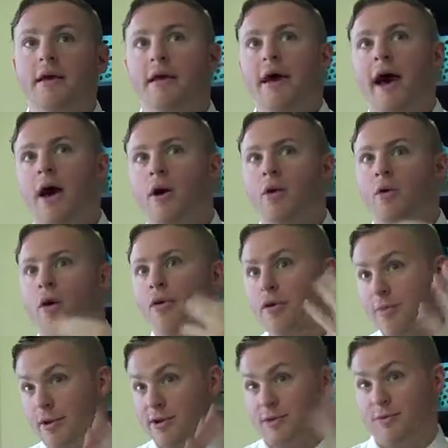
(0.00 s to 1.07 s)
how
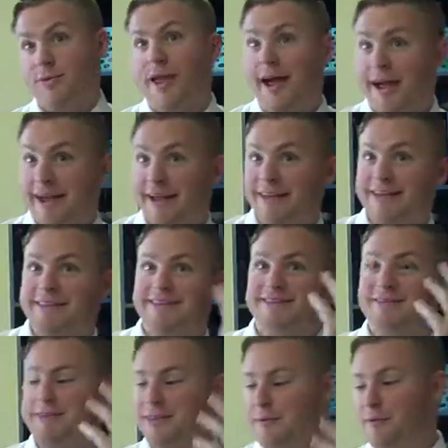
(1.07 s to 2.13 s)
different parts rely on
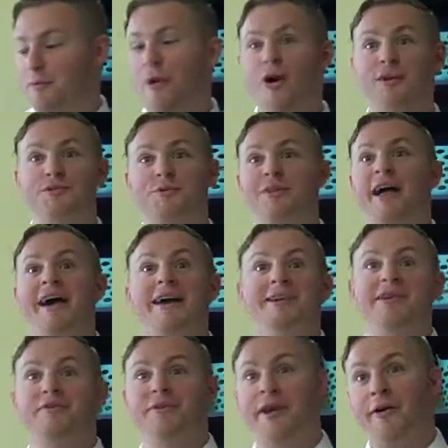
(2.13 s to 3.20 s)

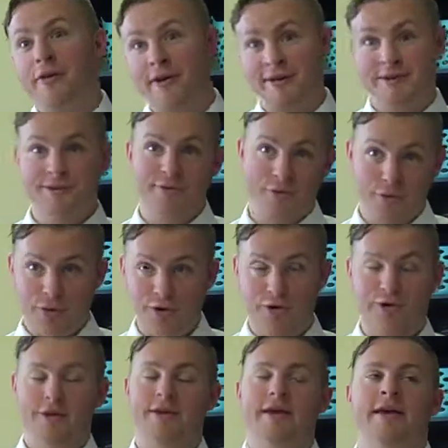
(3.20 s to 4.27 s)
different areas of the
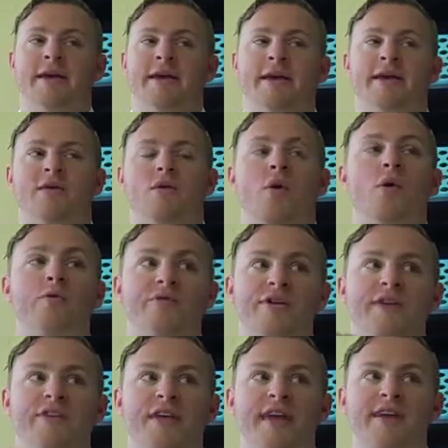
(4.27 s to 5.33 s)
world, and hopefully
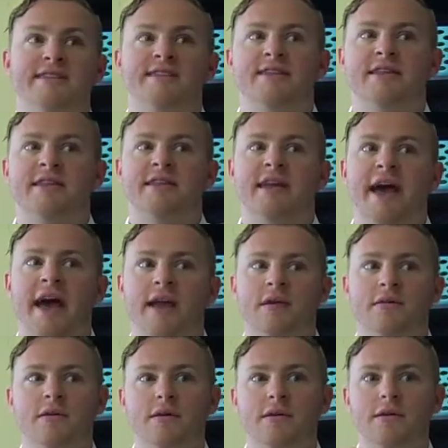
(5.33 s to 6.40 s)
that they could see that